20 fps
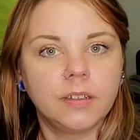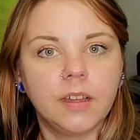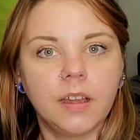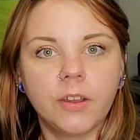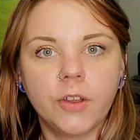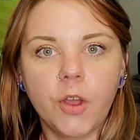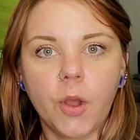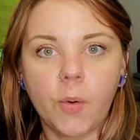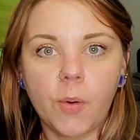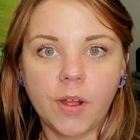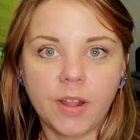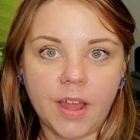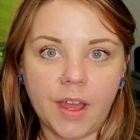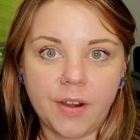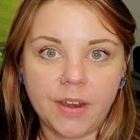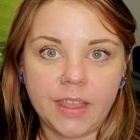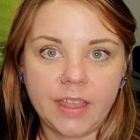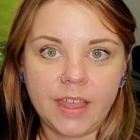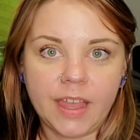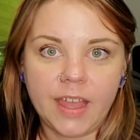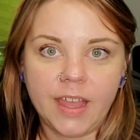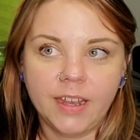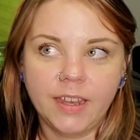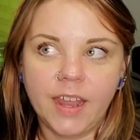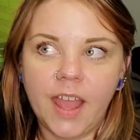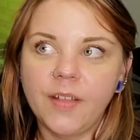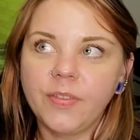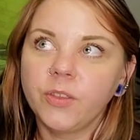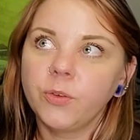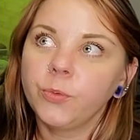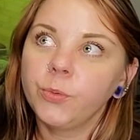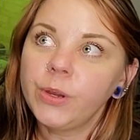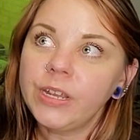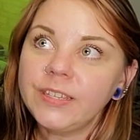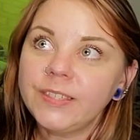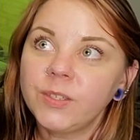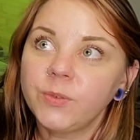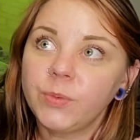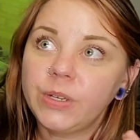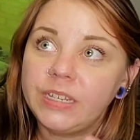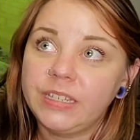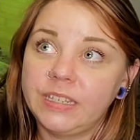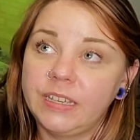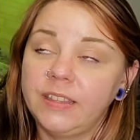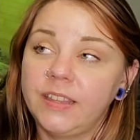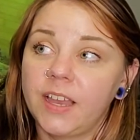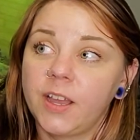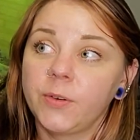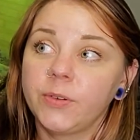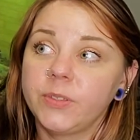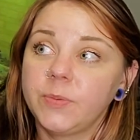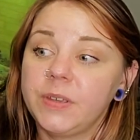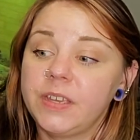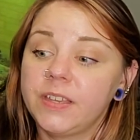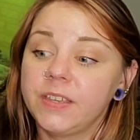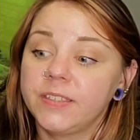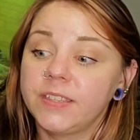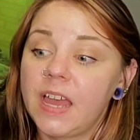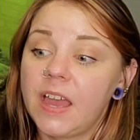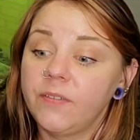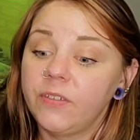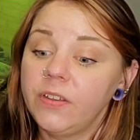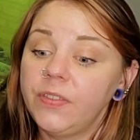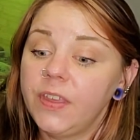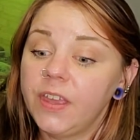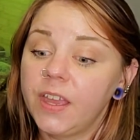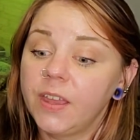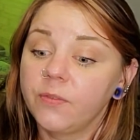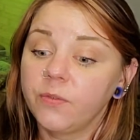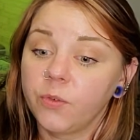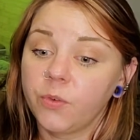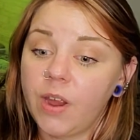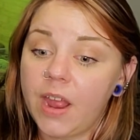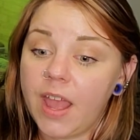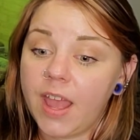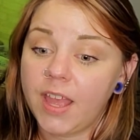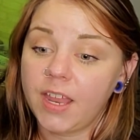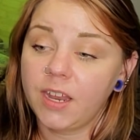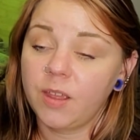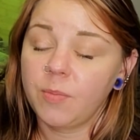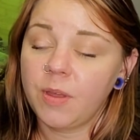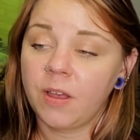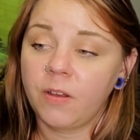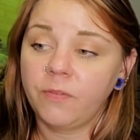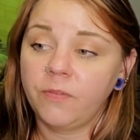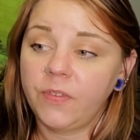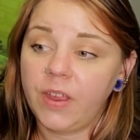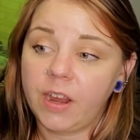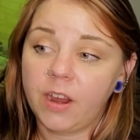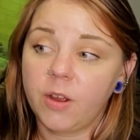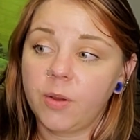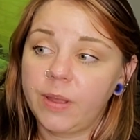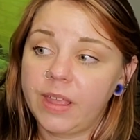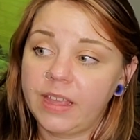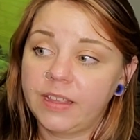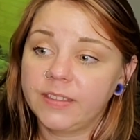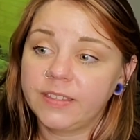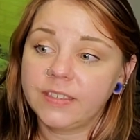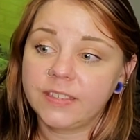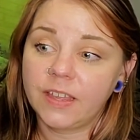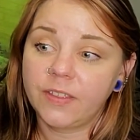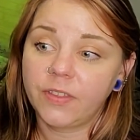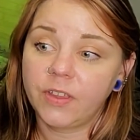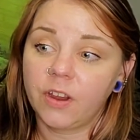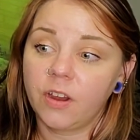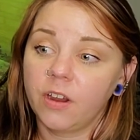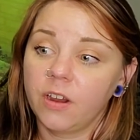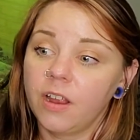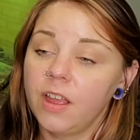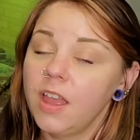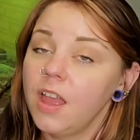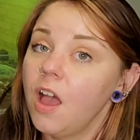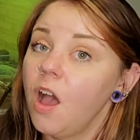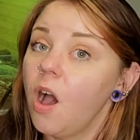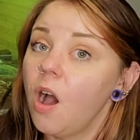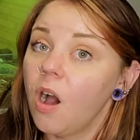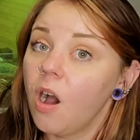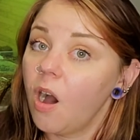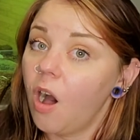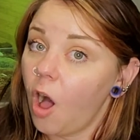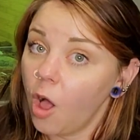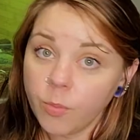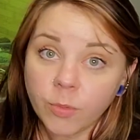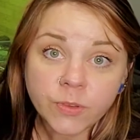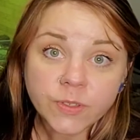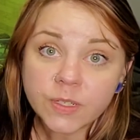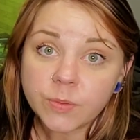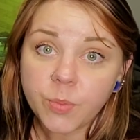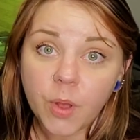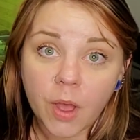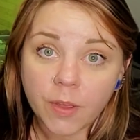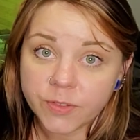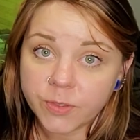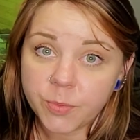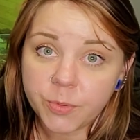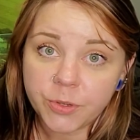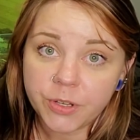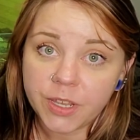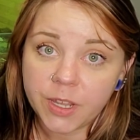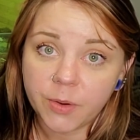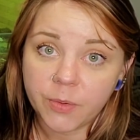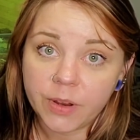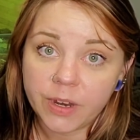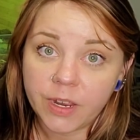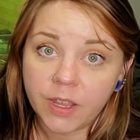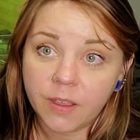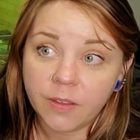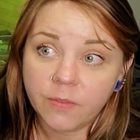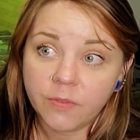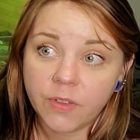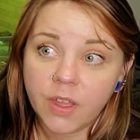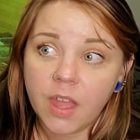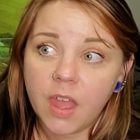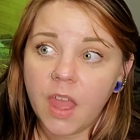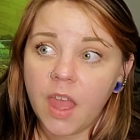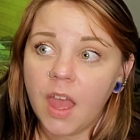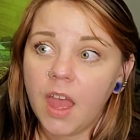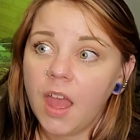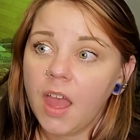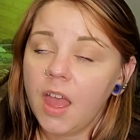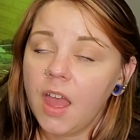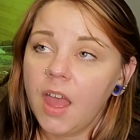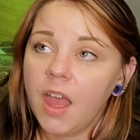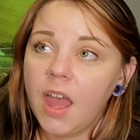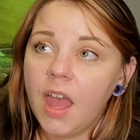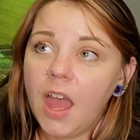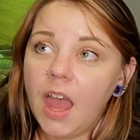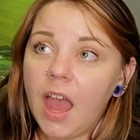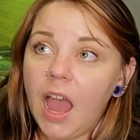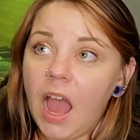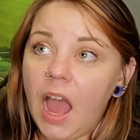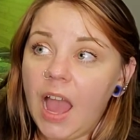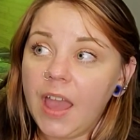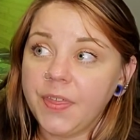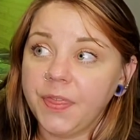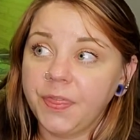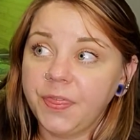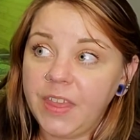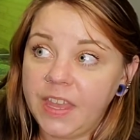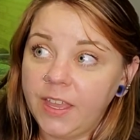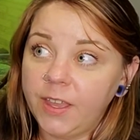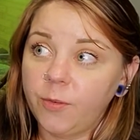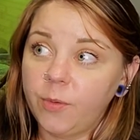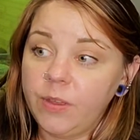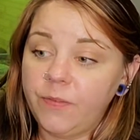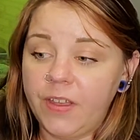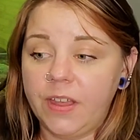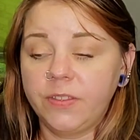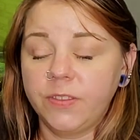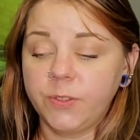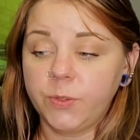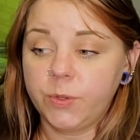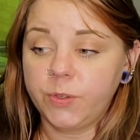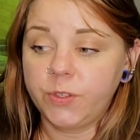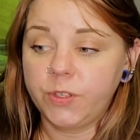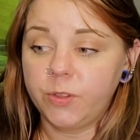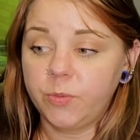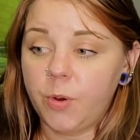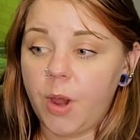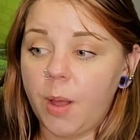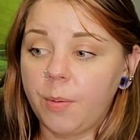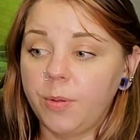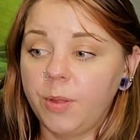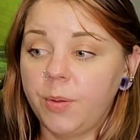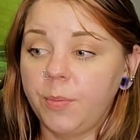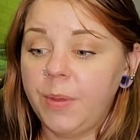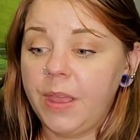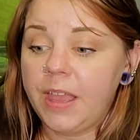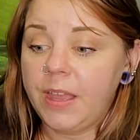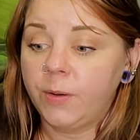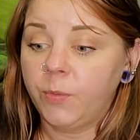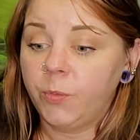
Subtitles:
go all out again. And the reason we did that was because everything I've read about pharaoh ants is that they're almost impossible to get rid of. I think we found the source of the problem, and